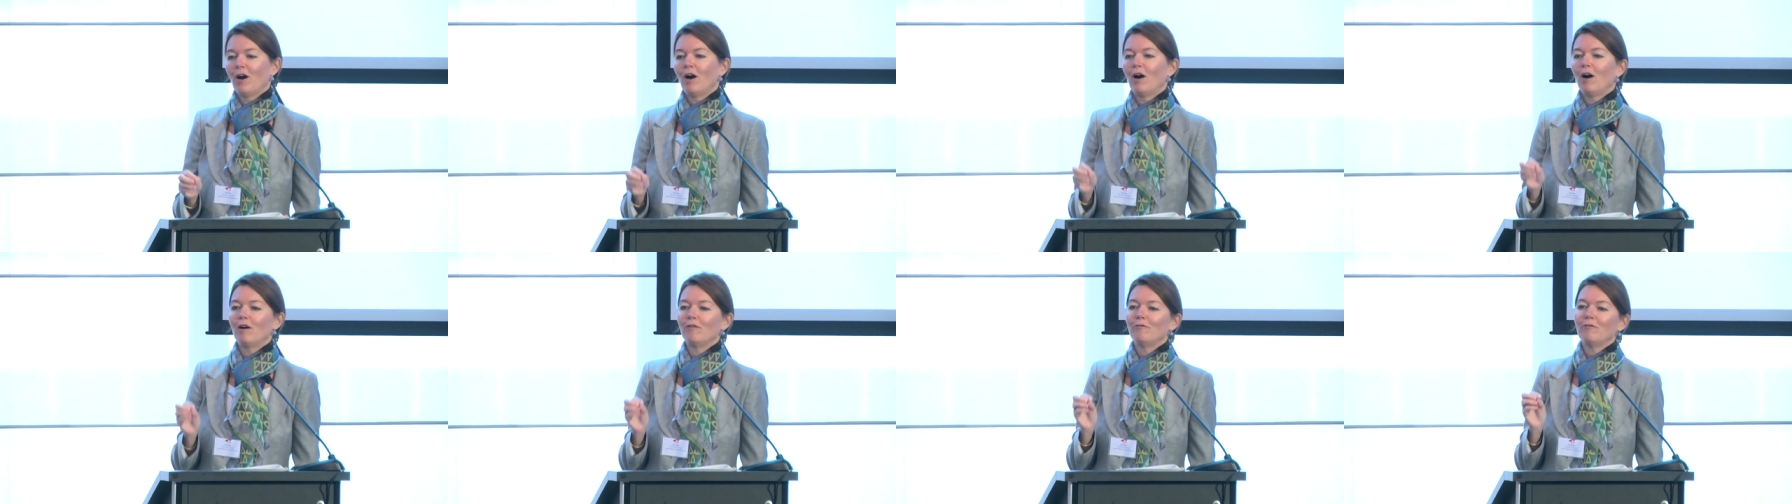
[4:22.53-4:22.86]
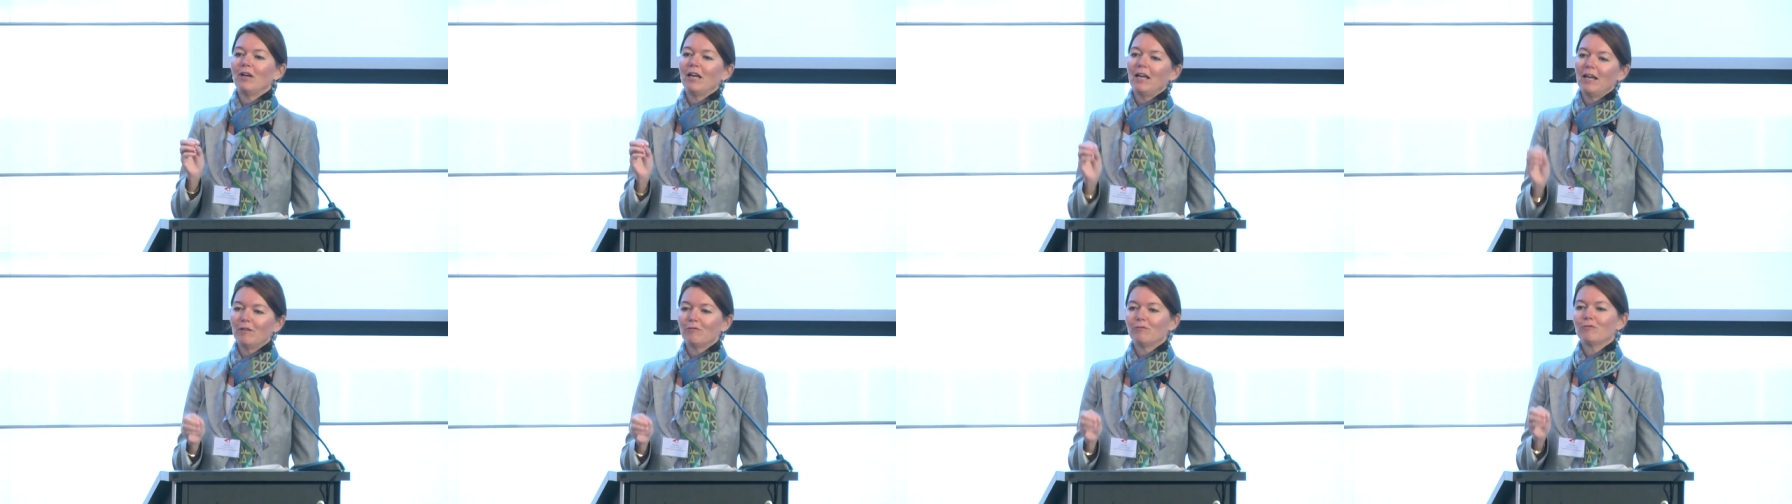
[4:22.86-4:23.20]
of
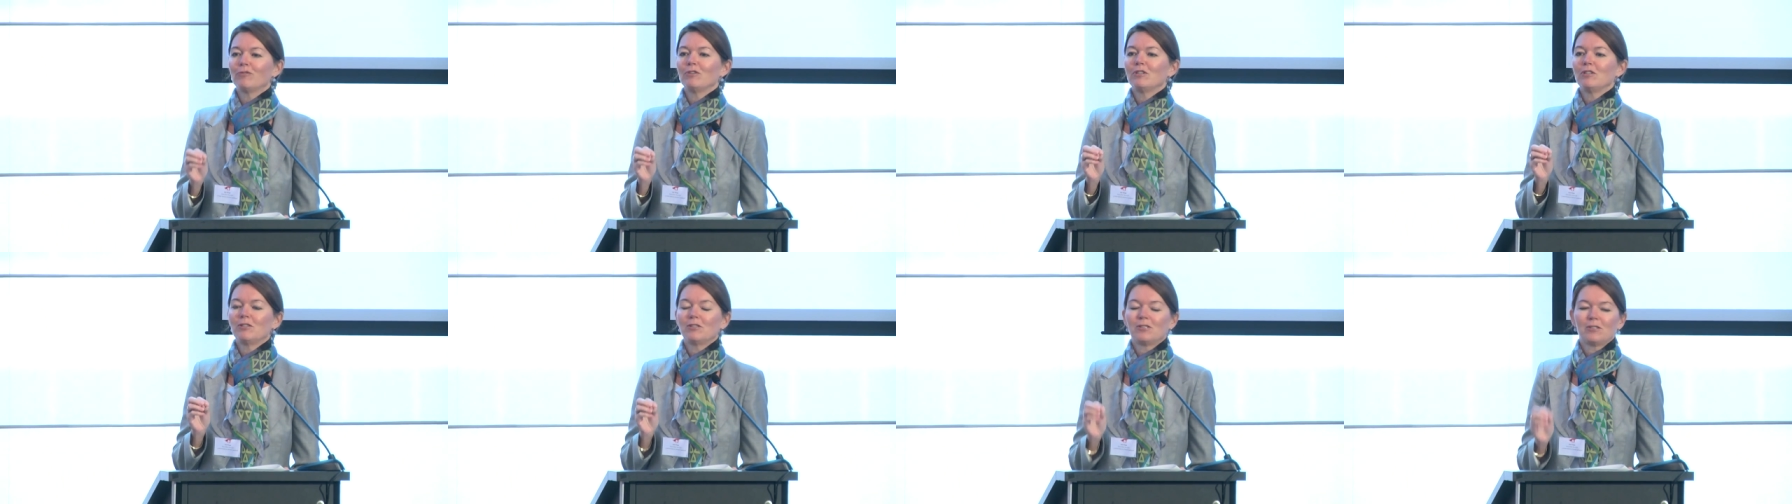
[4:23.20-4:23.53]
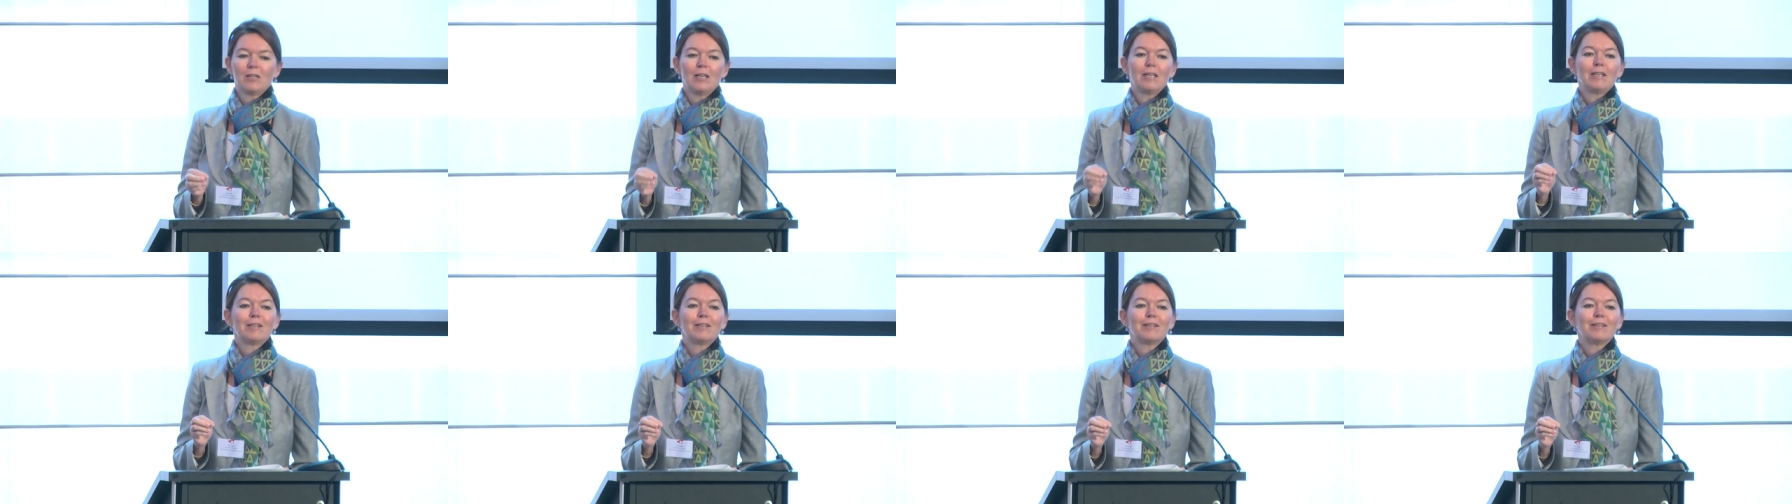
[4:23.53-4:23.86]
every
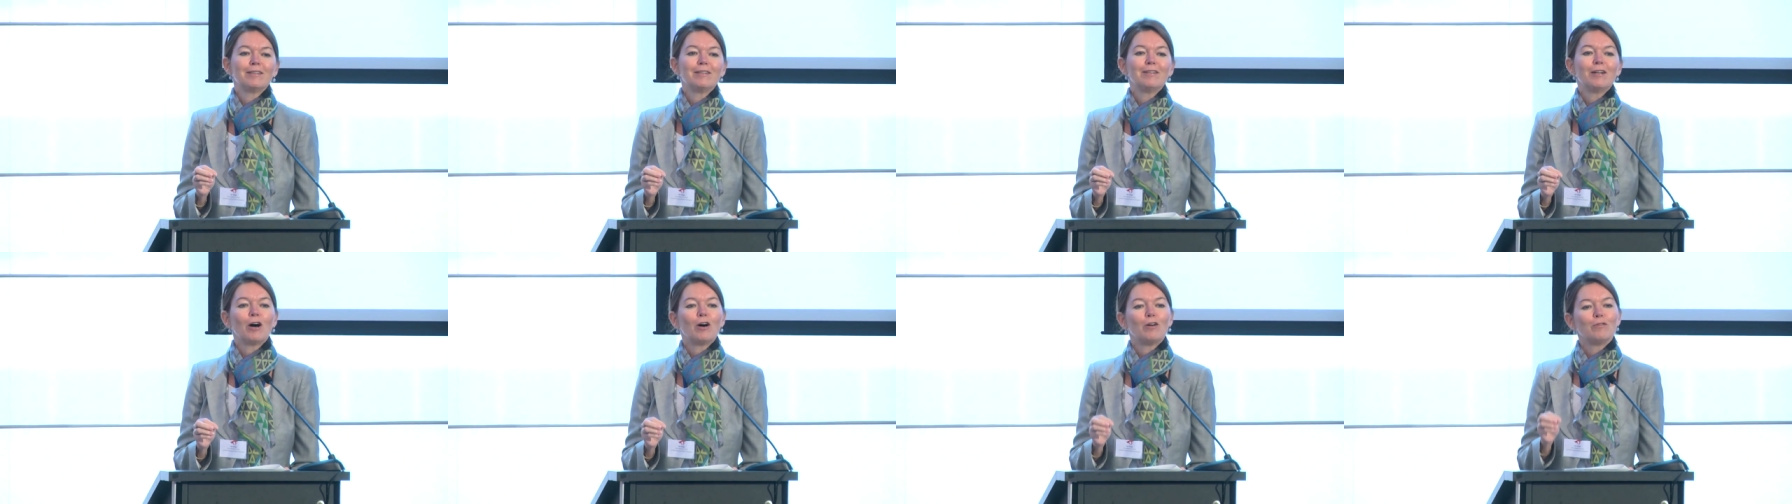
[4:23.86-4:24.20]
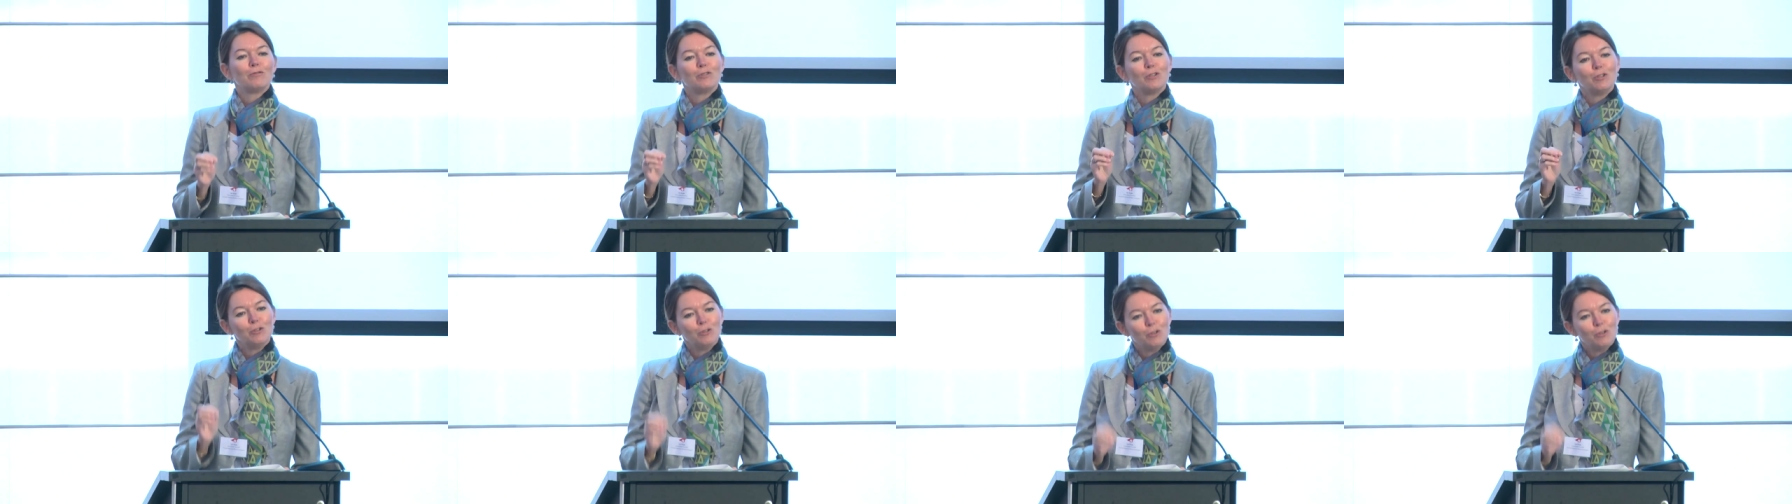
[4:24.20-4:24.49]
single of the